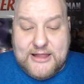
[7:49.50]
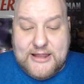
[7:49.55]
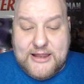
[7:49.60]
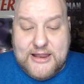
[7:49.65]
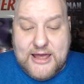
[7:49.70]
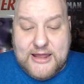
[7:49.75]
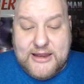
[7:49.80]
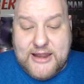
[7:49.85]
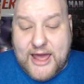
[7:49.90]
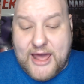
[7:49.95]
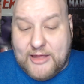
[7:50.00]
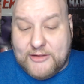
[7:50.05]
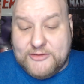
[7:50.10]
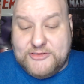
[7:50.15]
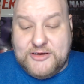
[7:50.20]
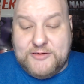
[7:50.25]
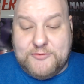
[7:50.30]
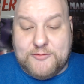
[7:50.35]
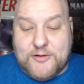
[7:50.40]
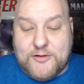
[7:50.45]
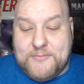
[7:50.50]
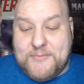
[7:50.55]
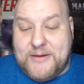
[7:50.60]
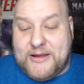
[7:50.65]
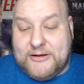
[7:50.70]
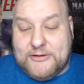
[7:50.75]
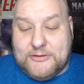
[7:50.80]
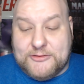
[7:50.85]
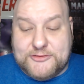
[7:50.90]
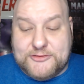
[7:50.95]
analogy from
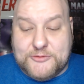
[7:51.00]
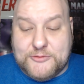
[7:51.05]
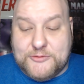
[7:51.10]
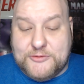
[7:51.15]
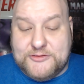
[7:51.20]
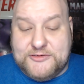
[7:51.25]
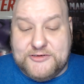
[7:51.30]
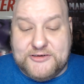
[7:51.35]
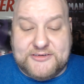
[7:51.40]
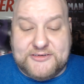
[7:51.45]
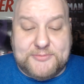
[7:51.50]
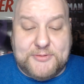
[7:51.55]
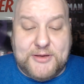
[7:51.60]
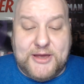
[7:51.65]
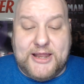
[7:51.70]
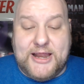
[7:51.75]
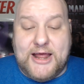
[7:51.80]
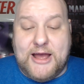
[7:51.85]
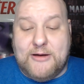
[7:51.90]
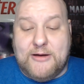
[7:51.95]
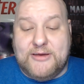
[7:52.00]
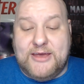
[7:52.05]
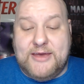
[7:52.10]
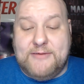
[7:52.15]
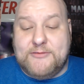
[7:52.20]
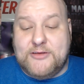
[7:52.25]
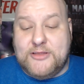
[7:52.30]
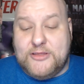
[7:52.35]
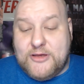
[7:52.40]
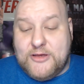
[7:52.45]
medical school to explain how
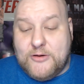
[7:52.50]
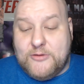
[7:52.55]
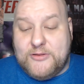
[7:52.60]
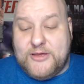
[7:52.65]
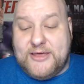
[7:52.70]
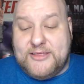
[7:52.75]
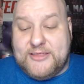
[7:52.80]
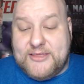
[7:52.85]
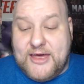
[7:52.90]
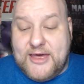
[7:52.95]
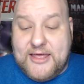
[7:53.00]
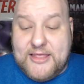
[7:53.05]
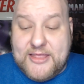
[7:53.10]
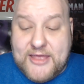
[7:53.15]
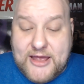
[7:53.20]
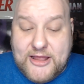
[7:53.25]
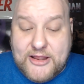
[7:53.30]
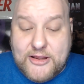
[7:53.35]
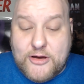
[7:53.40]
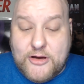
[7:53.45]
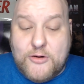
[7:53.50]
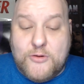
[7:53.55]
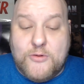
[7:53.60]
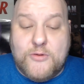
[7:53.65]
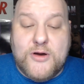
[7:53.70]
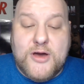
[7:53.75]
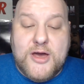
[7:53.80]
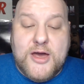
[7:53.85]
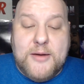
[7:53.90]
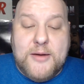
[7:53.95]
even though they think they
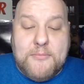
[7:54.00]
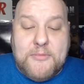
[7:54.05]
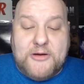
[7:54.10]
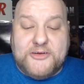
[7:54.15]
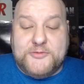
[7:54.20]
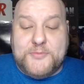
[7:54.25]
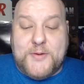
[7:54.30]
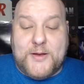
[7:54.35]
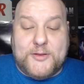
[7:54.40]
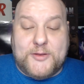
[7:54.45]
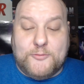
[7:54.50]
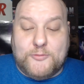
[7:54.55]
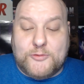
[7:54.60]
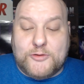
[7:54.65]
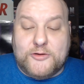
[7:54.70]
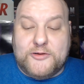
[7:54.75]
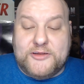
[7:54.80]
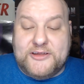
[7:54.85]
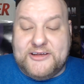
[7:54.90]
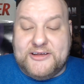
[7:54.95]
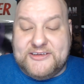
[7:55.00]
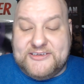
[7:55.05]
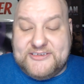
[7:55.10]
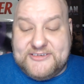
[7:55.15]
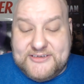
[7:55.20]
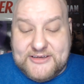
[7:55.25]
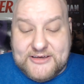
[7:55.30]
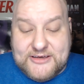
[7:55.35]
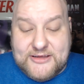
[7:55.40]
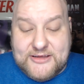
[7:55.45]
know much about the world, it is
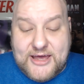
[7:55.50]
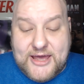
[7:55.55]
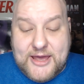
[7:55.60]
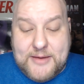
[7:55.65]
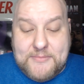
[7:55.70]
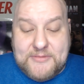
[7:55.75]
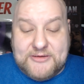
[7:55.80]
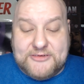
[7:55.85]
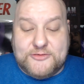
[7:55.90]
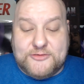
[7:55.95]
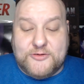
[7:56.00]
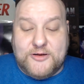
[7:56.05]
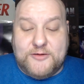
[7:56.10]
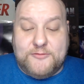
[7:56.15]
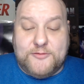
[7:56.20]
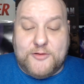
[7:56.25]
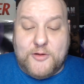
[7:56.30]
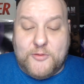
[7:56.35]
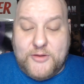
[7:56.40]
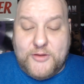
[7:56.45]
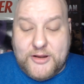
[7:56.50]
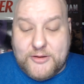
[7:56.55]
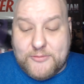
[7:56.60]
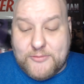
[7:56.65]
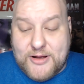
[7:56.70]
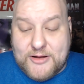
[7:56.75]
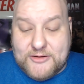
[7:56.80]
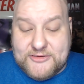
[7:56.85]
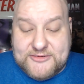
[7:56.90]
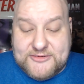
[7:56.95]
still a mystery floating
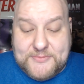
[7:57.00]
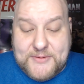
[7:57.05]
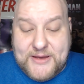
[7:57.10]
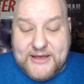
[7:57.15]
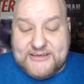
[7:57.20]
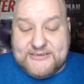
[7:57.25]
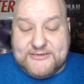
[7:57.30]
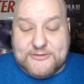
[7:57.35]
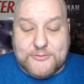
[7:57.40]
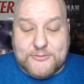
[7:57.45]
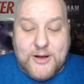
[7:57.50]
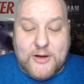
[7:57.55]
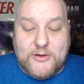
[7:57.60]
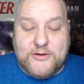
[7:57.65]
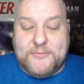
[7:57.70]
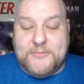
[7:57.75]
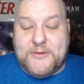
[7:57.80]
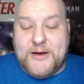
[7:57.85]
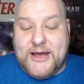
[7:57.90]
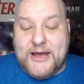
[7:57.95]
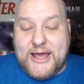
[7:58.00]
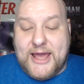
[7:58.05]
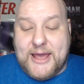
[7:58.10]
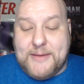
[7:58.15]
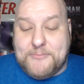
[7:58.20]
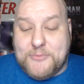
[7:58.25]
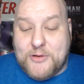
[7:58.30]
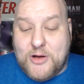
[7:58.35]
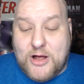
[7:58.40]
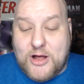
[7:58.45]
around space, surrounded by a
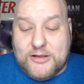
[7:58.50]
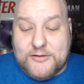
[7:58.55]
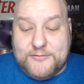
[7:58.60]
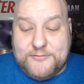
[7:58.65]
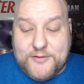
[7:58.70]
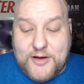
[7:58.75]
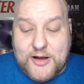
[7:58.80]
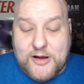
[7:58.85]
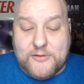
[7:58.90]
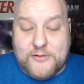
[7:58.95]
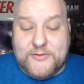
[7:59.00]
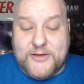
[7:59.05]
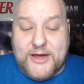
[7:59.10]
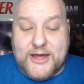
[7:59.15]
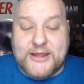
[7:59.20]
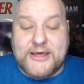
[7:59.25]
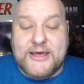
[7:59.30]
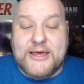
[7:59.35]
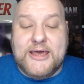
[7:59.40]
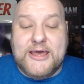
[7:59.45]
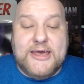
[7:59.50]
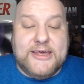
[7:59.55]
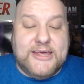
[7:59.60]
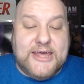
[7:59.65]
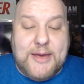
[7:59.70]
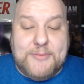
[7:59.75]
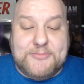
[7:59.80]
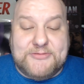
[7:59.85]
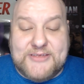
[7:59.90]
ball of fire that keeps